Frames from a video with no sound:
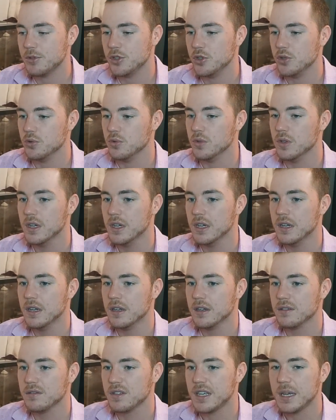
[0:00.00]
to
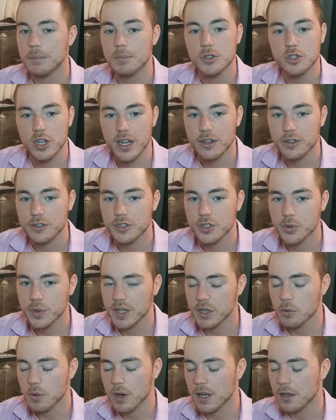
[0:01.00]
keep the channel
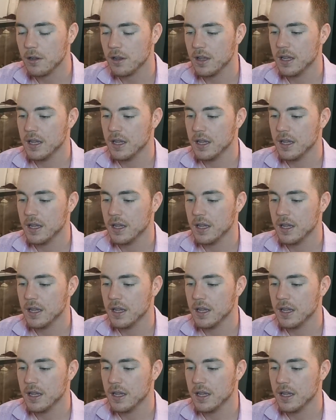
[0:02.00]
doing well.